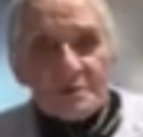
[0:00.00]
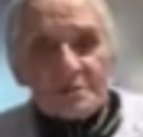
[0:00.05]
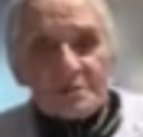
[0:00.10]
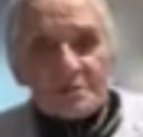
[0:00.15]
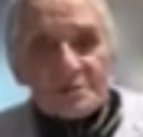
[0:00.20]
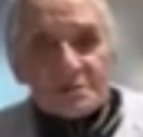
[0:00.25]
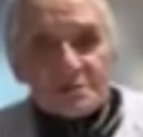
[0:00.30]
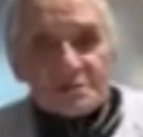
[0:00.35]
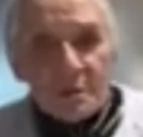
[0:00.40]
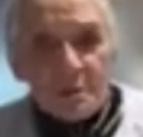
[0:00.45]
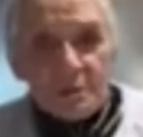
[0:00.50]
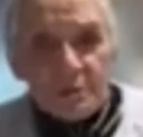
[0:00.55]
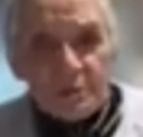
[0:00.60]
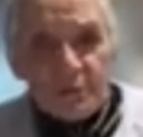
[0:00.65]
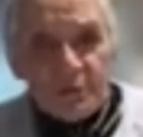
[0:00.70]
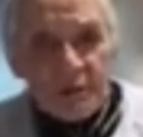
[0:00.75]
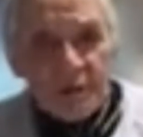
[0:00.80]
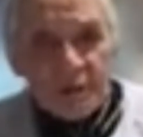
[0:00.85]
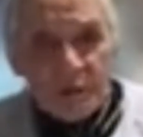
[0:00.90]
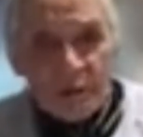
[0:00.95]
Stop
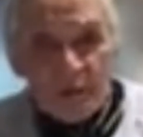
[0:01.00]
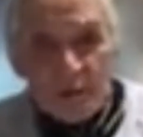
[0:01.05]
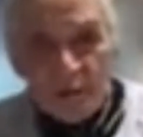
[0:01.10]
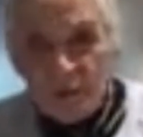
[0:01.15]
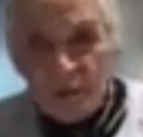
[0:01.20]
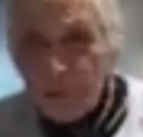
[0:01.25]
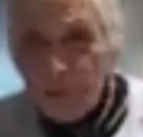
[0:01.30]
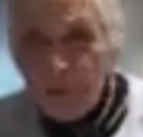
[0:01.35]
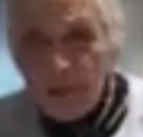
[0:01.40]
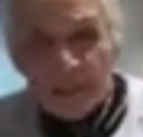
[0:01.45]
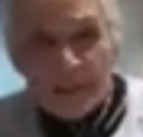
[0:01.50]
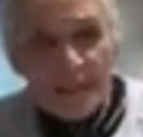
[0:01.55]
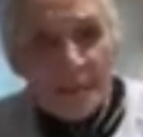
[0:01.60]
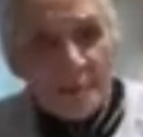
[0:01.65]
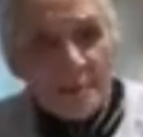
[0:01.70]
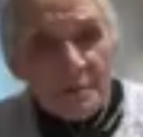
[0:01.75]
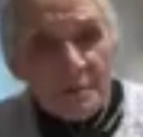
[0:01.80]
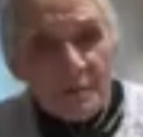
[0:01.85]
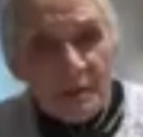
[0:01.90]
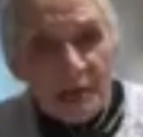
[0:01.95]
the picking
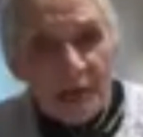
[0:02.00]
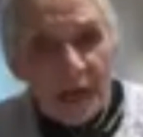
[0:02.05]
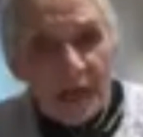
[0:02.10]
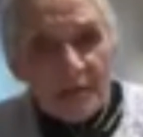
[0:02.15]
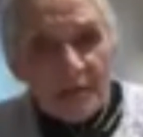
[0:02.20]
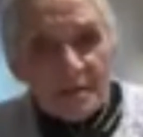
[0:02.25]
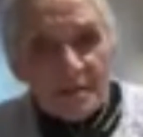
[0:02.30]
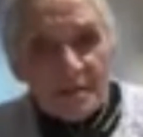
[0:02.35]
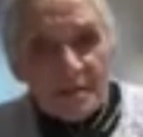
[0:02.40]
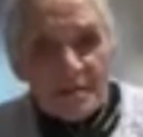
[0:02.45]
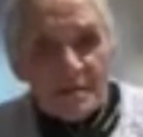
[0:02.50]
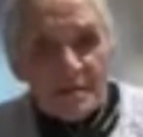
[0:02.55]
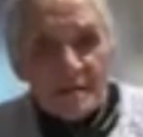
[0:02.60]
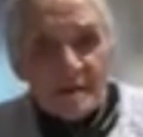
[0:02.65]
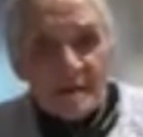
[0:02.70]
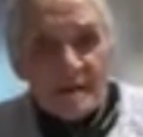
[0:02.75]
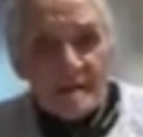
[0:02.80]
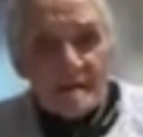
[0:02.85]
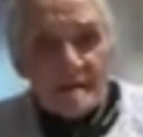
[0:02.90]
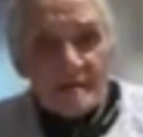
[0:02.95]
up the gun
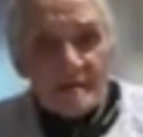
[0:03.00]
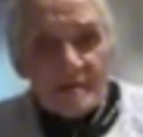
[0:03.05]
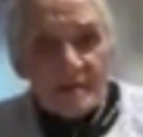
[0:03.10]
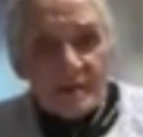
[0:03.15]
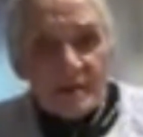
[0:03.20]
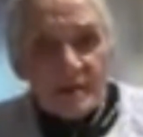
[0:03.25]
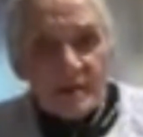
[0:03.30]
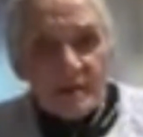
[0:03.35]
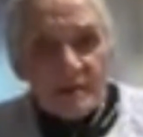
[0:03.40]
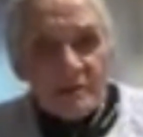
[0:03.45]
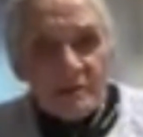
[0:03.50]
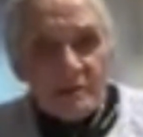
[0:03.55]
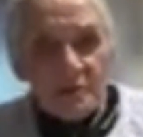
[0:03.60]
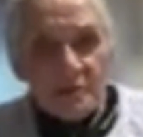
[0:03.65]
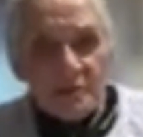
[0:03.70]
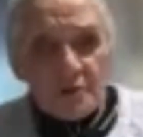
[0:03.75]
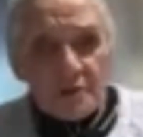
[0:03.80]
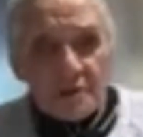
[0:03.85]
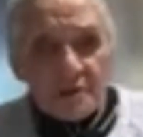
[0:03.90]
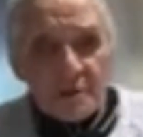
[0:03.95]

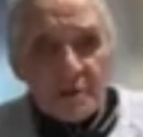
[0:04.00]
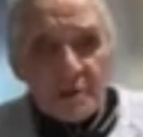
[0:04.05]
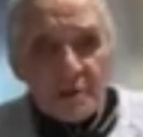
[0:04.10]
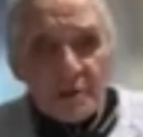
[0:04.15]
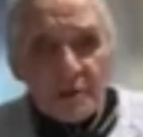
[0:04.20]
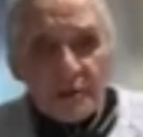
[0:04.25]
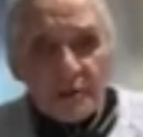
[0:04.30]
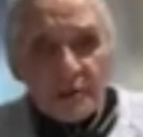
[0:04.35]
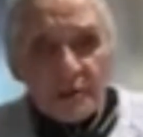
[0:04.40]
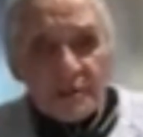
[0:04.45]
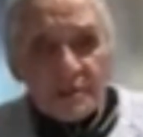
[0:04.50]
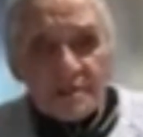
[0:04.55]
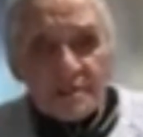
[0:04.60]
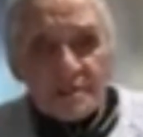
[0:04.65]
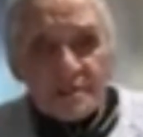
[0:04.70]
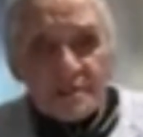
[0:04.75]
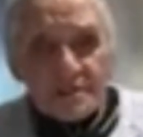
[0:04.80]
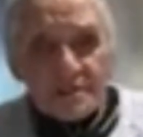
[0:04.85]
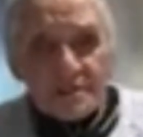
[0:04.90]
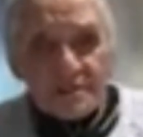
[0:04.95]
for the
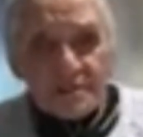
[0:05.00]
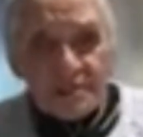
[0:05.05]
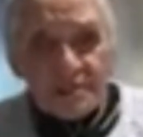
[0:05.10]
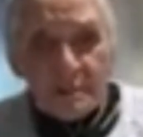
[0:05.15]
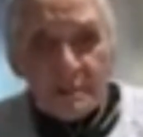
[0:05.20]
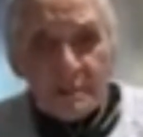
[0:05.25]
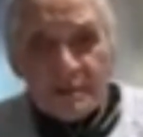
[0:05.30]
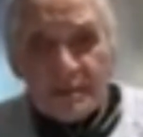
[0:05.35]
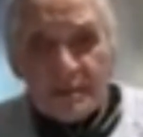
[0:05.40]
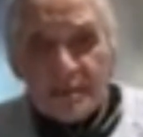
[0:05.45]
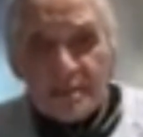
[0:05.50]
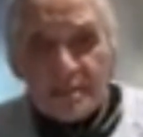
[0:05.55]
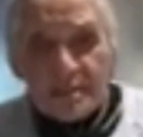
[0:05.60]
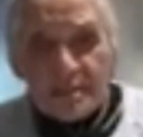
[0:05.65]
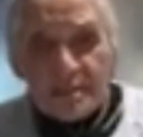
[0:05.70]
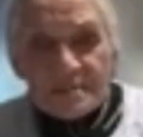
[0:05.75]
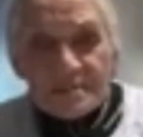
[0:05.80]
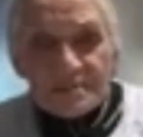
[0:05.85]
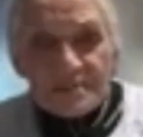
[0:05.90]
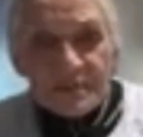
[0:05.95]
Americans, the
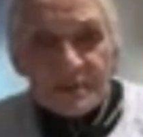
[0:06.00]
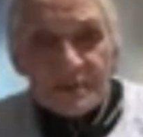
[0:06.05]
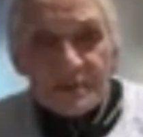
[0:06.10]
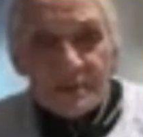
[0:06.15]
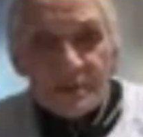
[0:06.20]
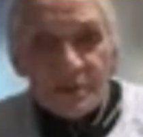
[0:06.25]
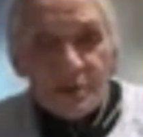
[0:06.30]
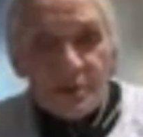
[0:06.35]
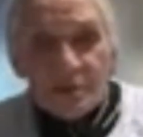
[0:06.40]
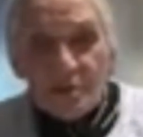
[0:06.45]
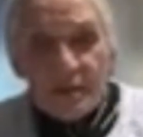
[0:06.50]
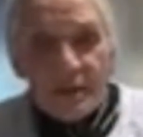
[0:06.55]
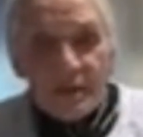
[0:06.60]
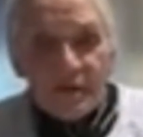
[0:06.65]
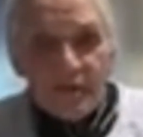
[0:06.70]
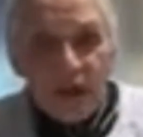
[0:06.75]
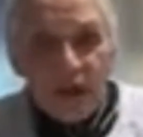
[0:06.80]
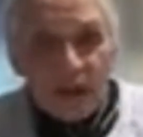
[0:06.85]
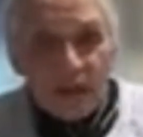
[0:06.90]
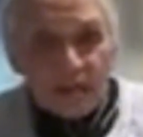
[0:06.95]
Japanese, the
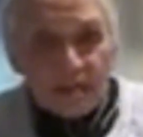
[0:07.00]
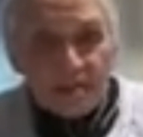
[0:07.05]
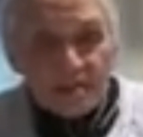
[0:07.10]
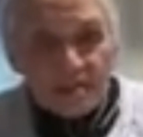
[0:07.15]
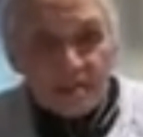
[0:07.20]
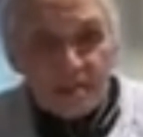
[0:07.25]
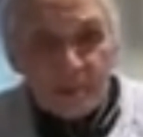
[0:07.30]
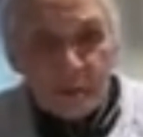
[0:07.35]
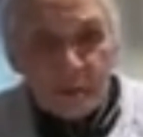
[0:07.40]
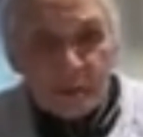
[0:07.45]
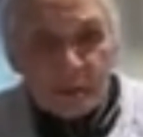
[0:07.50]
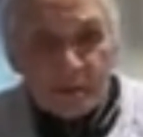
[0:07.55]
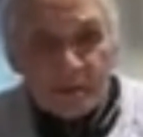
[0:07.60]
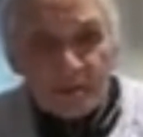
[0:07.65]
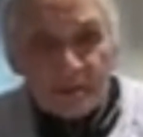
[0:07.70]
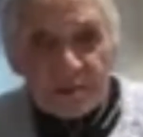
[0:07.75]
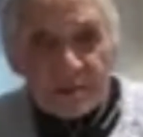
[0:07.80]
whoever. Stop it.